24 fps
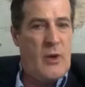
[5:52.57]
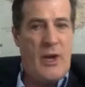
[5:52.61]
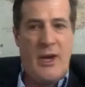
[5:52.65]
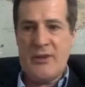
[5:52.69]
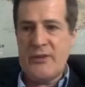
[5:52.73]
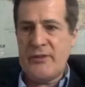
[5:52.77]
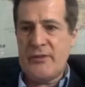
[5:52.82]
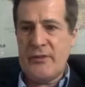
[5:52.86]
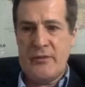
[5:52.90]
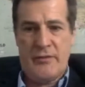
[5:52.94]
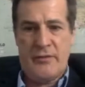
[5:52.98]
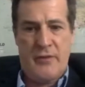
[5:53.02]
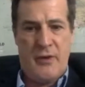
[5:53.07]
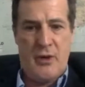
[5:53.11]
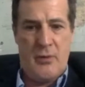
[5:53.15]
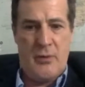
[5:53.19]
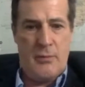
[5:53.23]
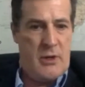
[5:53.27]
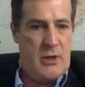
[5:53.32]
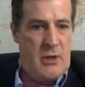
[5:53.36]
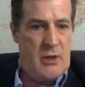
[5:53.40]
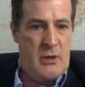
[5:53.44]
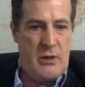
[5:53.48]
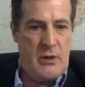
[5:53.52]
as a
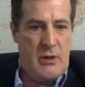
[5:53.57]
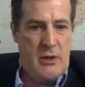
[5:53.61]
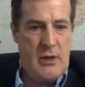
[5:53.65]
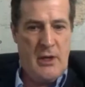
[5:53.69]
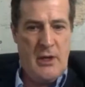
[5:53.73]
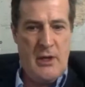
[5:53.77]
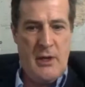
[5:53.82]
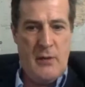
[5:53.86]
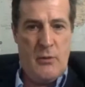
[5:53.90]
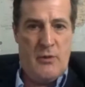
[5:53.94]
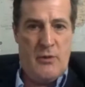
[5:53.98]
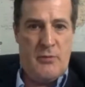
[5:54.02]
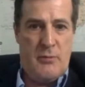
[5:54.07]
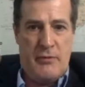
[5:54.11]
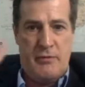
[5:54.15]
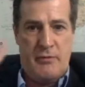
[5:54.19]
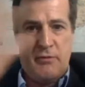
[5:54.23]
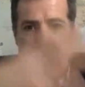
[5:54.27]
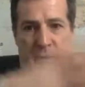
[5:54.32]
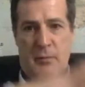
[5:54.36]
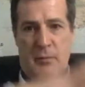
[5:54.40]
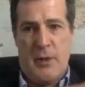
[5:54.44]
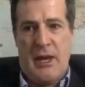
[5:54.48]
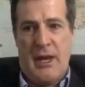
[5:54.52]
farmer with my
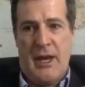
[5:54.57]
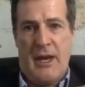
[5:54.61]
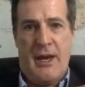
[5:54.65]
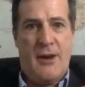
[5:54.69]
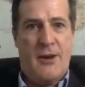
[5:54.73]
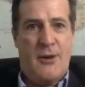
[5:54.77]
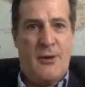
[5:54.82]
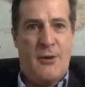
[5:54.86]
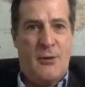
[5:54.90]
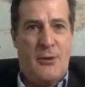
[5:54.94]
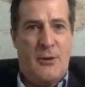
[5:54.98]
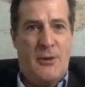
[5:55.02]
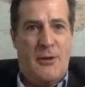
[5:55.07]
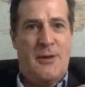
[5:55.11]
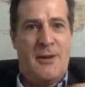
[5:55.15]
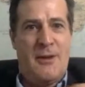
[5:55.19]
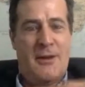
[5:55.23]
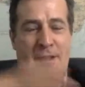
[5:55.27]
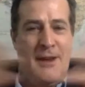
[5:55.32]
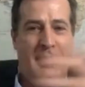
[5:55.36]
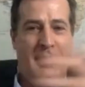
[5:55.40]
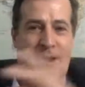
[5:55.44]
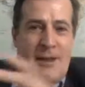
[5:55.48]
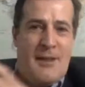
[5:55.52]
farming hat on,
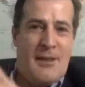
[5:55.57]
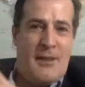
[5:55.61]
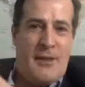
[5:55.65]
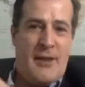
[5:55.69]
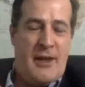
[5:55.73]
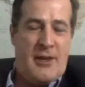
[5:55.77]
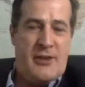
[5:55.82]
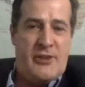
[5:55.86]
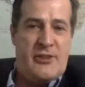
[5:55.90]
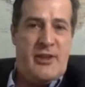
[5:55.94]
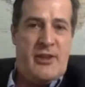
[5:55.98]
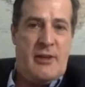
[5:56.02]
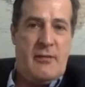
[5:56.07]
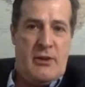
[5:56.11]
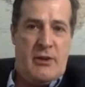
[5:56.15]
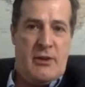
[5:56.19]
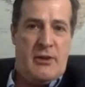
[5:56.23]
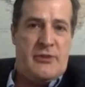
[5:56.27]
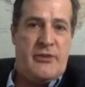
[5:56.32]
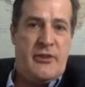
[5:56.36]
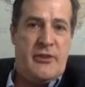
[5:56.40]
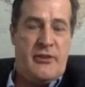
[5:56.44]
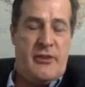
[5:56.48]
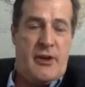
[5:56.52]
that's saving
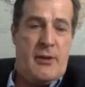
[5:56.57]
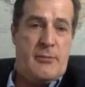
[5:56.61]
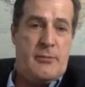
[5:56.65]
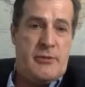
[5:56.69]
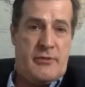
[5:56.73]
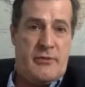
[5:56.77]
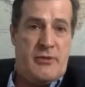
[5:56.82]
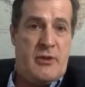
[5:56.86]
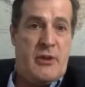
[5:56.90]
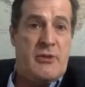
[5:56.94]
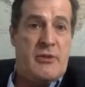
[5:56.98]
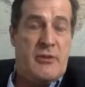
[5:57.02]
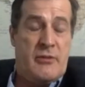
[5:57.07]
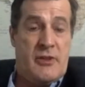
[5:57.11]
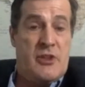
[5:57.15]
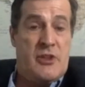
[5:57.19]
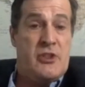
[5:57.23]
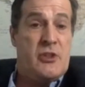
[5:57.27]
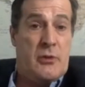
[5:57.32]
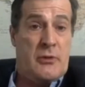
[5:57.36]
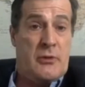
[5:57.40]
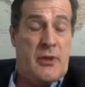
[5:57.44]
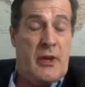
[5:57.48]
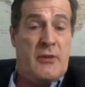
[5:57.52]
us in terms of
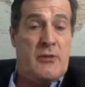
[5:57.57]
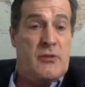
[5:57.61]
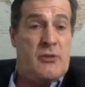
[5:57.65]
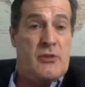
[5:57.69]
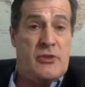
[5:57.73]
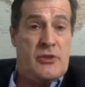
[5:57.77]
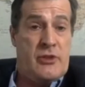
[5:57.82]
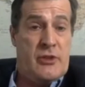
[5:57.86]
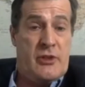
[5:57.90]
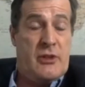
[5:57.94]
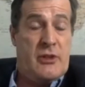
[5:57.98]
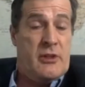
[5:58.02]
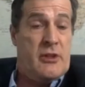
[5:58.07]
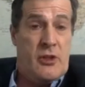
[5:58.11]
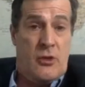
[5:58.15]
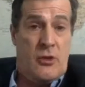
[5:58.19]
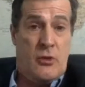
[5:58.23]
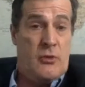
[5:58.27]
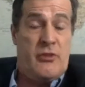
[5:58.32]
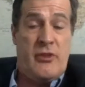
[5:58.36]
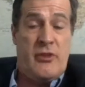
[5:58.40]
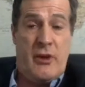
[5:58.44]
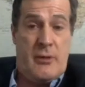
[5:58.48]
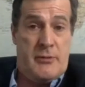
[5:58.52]
artificial nitrogen,
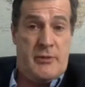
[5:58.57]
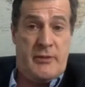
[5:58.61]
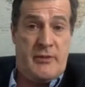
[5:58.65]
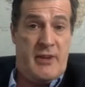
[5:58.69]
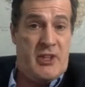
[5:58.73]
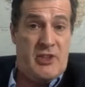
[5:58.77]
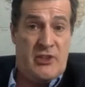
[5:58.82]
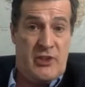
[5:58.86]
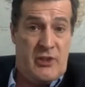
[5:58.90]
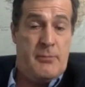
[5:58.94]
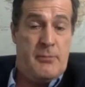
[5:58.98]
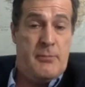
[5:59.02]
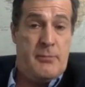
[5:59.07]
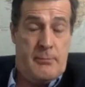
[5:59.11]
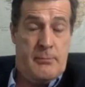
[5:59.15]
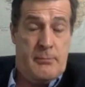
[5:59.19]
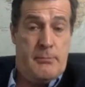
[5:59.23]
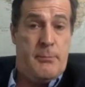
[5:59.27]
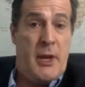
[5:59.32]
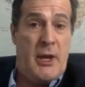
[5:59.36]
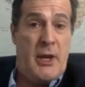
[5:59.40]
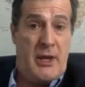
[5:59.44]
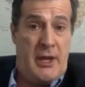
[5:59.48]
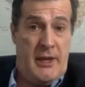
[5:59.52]
in terms of actually
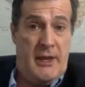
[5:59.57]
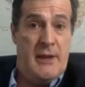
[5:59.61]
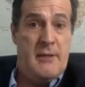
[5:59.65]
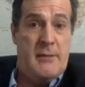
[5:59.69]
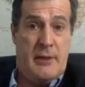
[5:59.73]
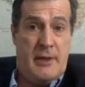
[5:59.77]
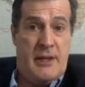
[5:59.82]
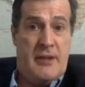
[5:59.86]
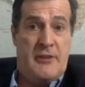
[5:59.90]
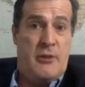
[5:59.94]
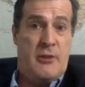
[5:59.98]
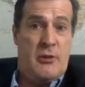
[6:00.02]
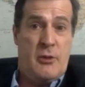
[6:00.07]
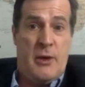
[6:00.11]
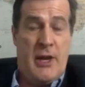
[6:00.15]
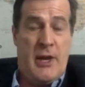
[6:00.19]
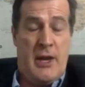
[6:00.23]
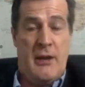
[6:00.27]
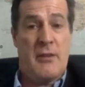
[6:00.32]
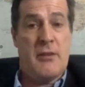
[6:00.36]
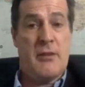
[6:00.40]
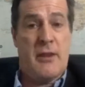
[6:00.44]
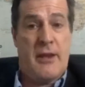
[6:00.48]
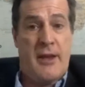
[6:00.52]
money, let alone
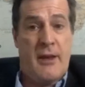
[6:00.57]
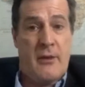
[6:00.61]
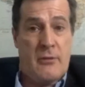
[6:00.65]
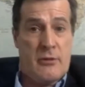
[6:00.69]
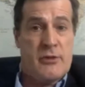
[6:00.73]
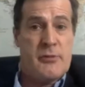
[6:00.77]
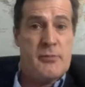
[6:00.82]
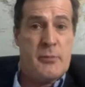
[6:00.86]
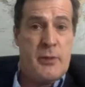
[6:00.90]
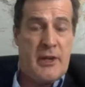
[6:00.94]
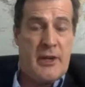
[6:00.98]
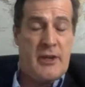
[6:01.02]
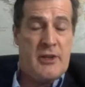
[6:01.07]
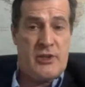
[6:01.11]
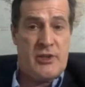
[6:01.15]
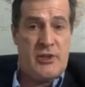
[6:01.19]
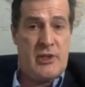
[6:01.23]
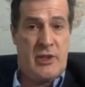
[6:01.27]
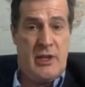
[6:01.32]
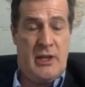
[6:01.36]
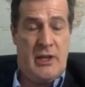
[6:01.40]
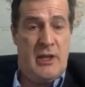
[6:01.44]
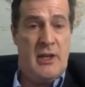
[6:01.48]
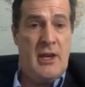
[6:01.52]
anything else, but
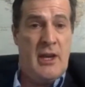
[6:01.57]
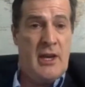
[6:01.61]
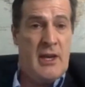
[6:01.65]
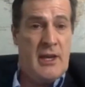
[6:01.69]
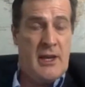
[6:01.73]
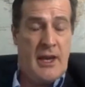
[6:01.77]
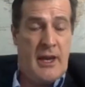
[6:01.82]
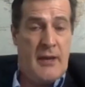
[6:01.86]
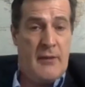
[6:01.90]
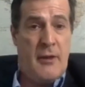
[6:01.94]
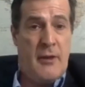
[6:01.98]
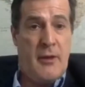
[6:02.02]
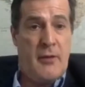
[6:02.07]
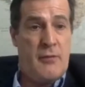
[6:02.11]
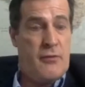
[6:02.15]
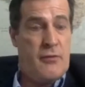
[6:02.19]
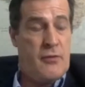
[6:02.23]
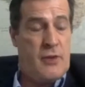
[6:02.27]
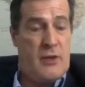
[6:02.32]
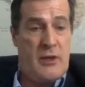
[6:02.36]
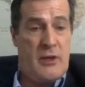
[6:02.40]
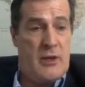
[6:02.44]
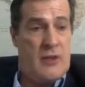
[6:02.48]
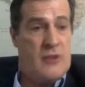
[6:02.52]
actually getting that
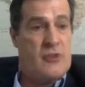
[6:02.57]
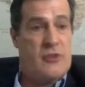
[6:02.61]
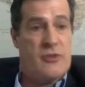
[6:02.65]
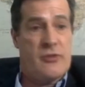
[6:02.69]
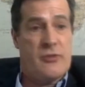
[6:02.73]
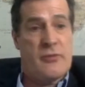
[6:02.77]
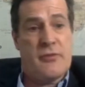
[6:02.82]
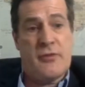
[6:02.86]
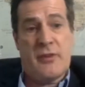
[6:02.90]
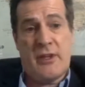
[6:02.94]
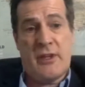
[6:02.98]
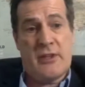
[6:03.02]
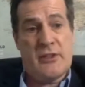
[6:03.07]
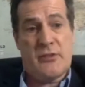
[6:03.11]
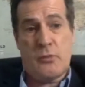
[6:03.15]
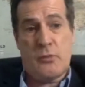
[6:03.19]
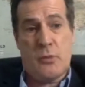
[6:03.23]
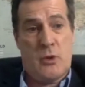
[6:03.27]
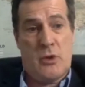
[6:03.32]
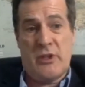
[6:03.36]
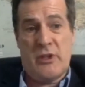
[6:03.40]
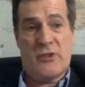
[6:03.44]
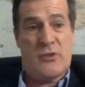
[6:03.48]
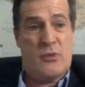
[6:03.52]
free nitrogen fix
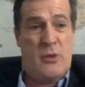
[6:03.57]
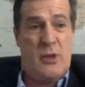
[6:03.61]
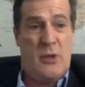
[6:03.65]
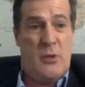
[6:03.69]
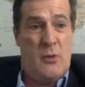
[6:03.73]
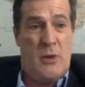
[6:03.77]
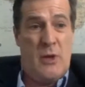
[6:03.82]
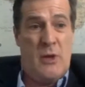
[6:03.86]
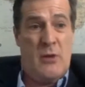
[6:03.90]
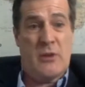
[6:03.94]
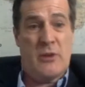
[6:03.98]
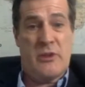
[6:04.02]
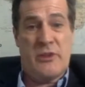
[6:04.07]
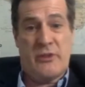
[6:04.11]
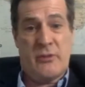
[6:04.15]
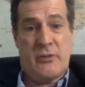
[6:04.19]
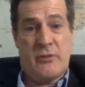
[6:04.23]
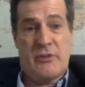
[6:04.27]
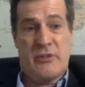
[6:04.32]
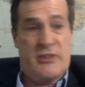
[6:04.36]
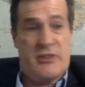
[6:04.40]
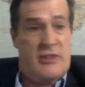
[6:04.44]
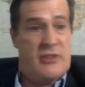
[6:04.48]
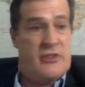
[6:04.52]
works really well, because
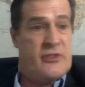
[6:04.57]
obviously